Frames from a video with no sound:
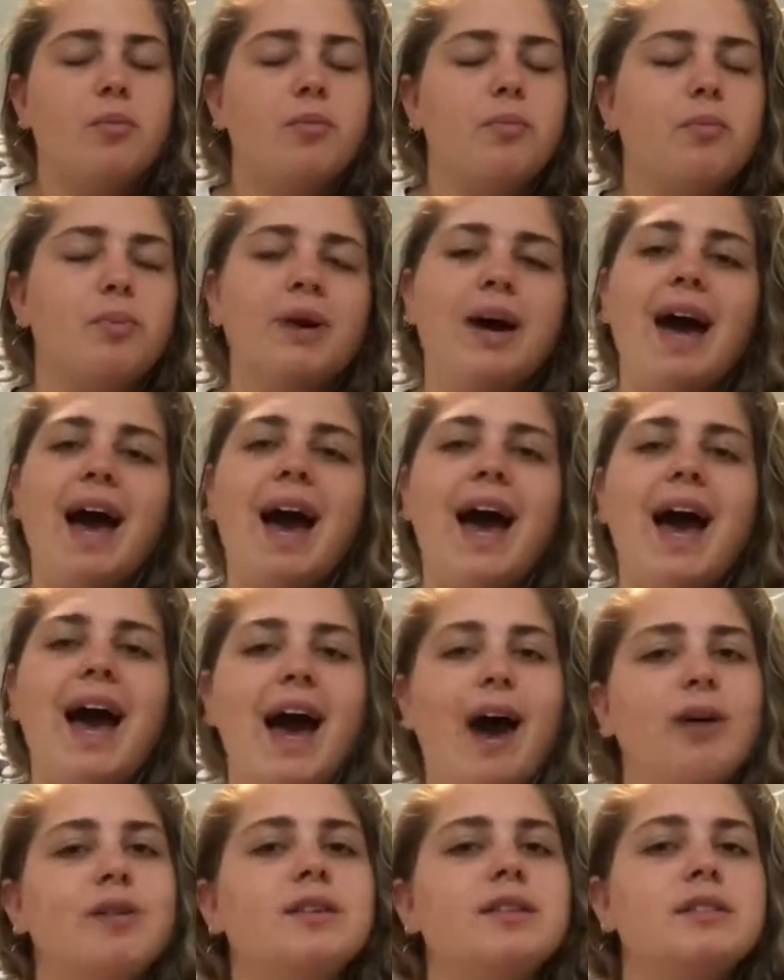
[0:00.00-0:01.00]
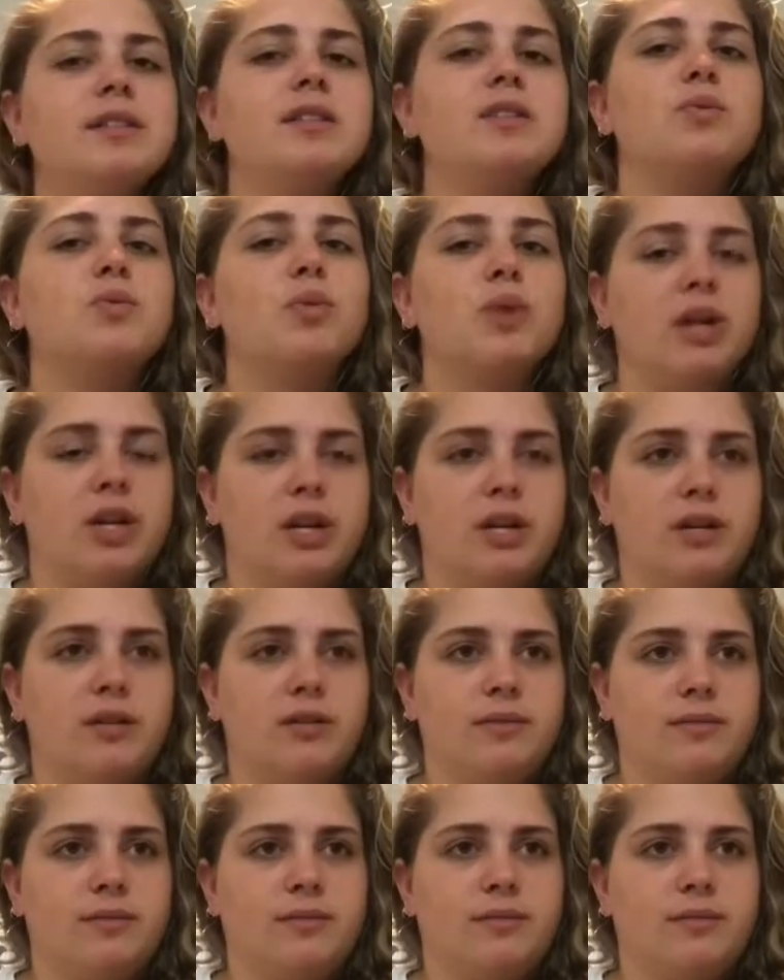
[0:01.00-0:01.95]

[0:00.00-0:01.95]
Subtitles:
But how does this work?